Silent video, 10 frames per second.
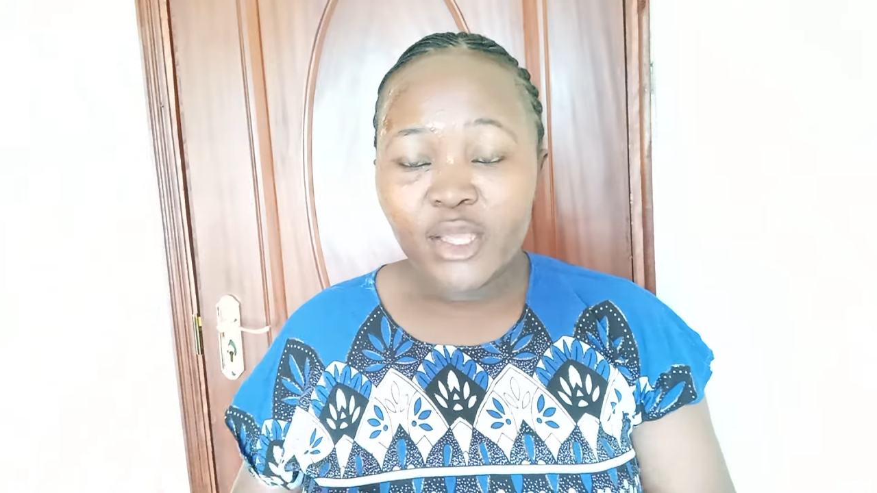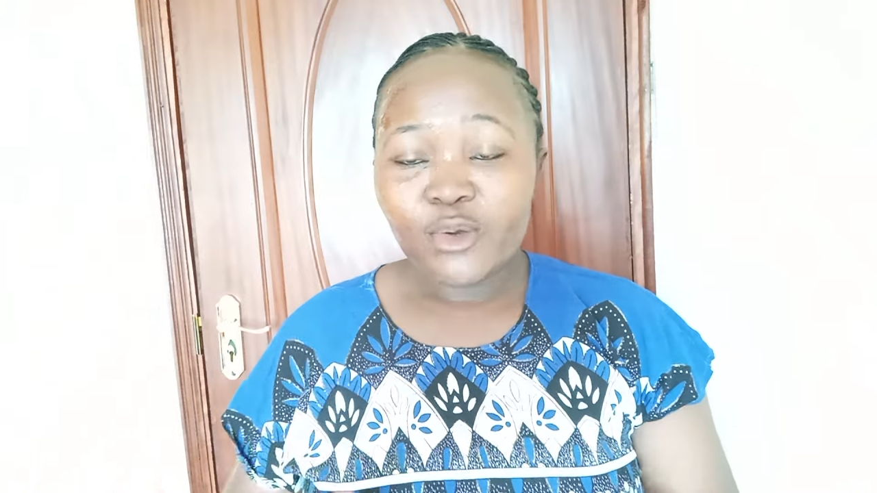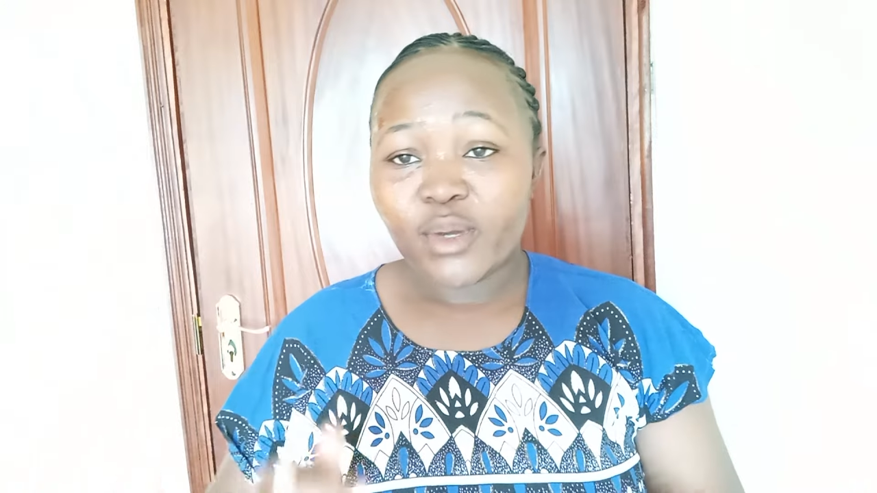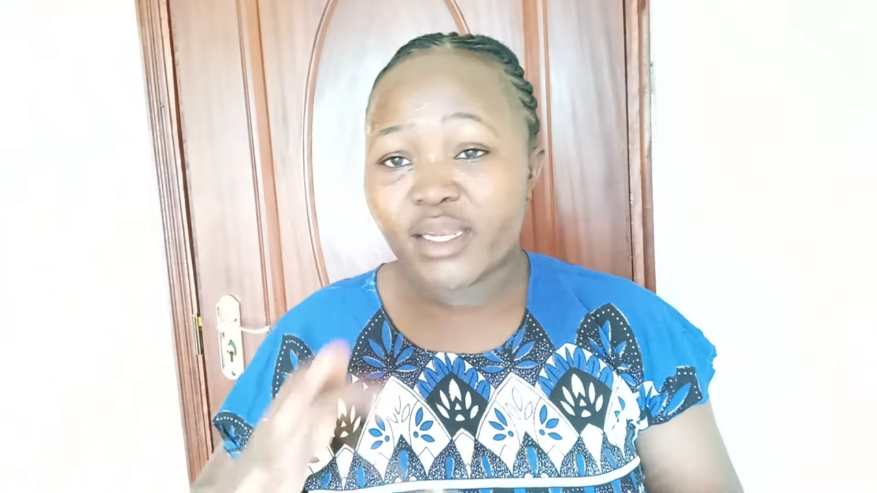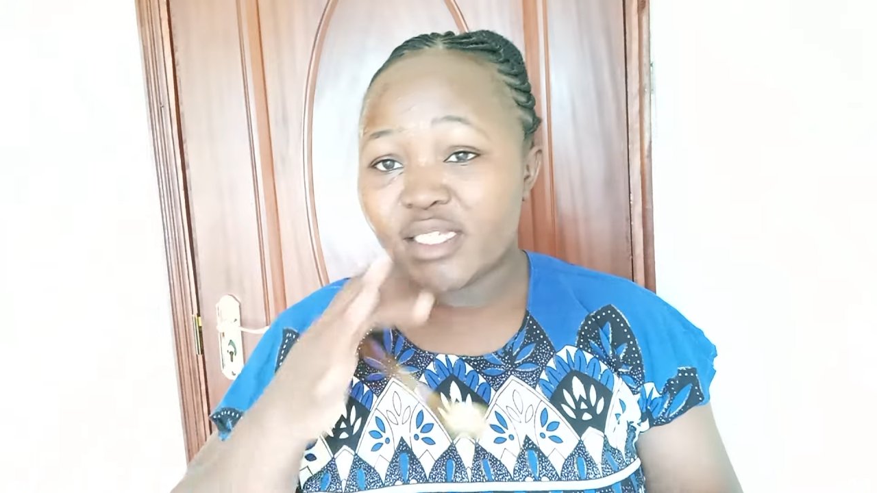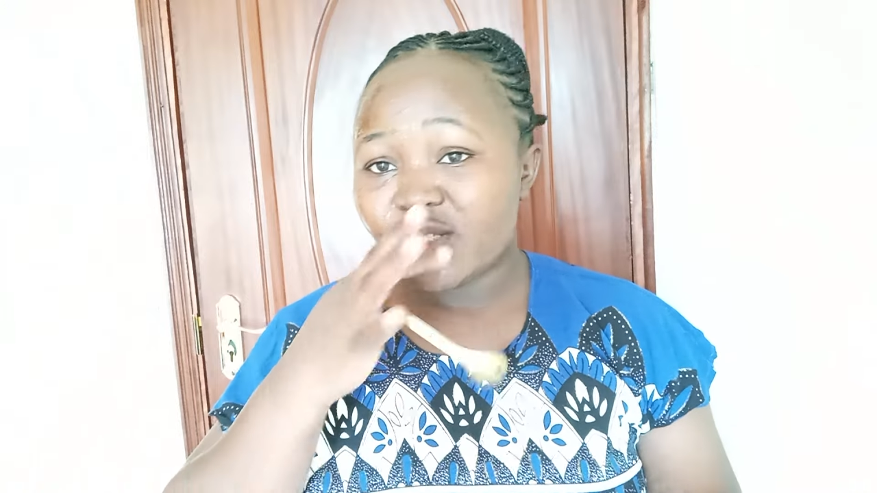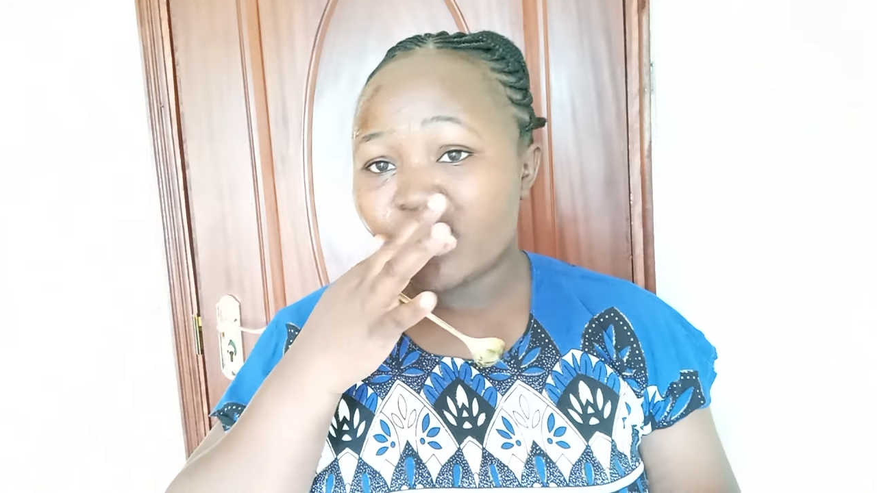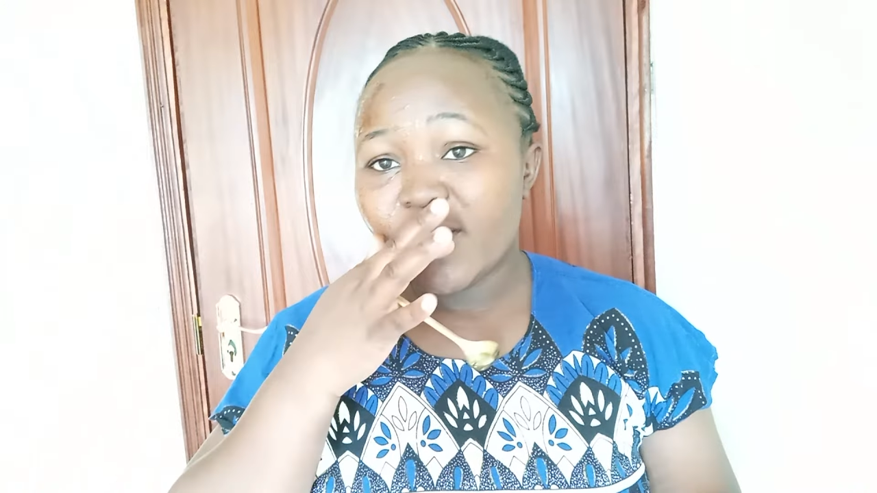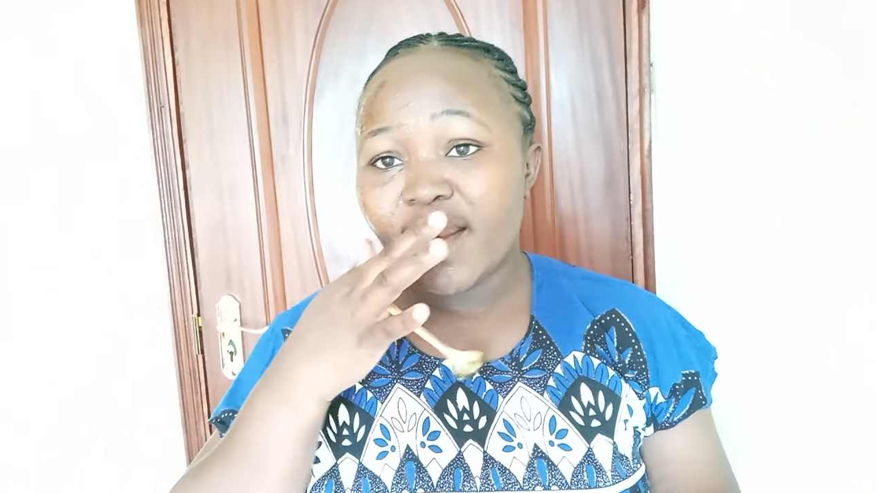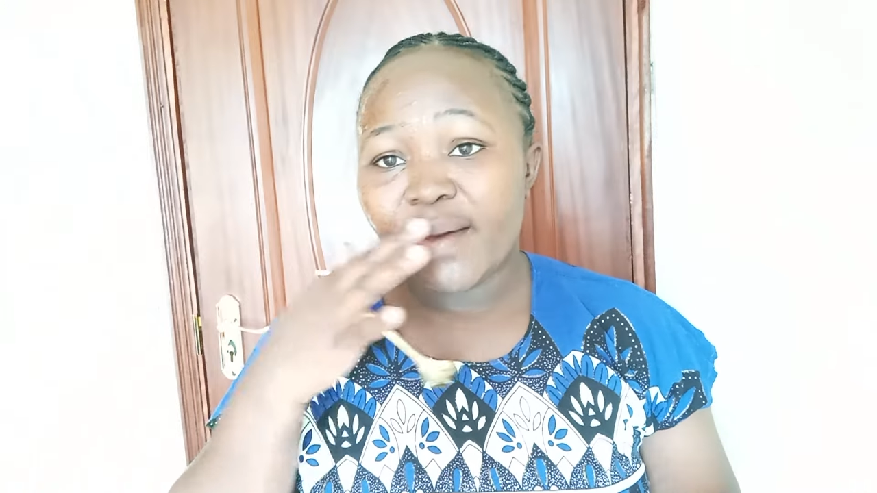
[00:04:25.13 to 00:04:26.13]
You can as
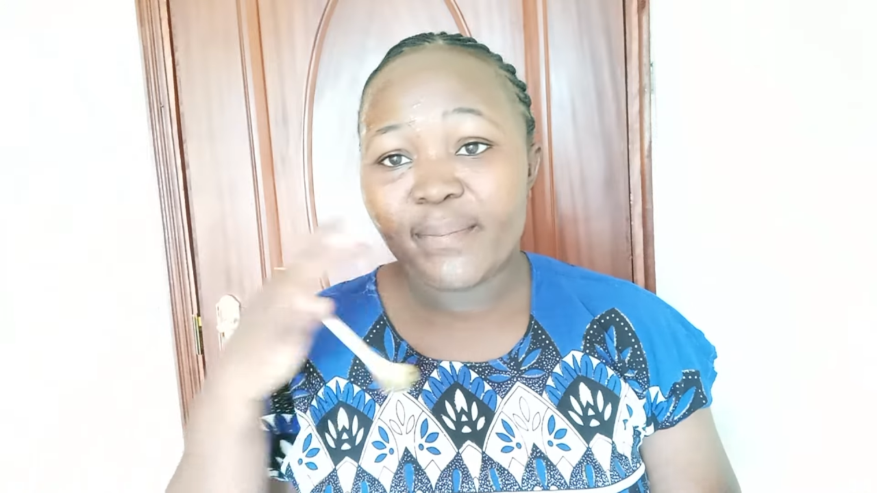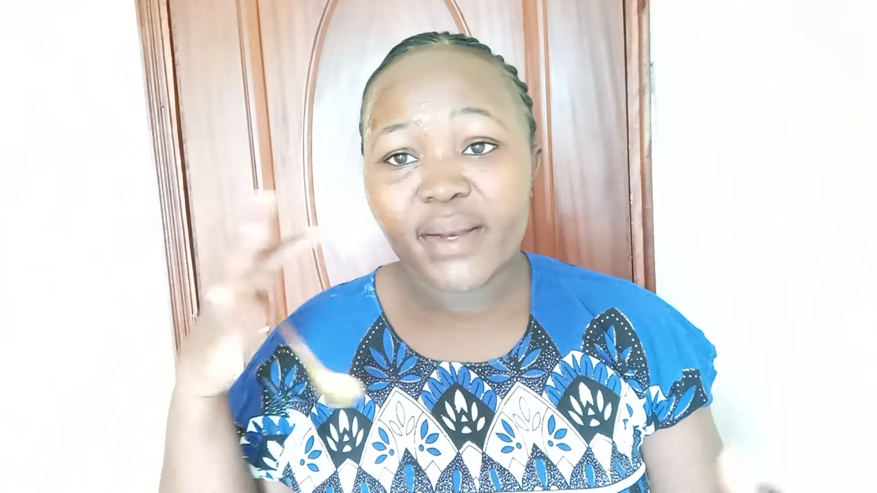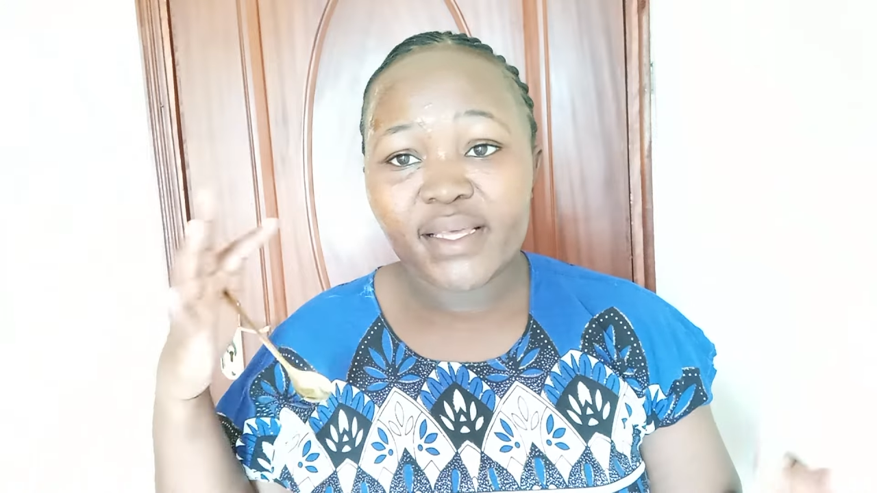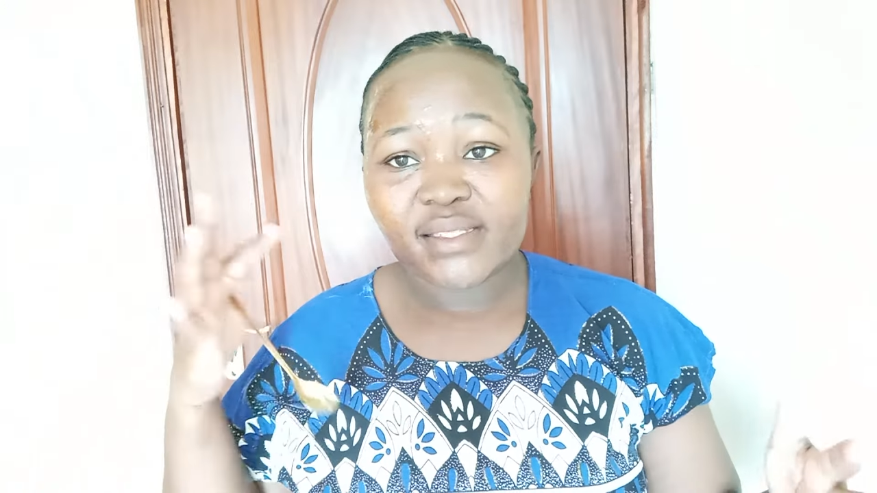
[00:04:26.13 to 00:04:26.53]
well apply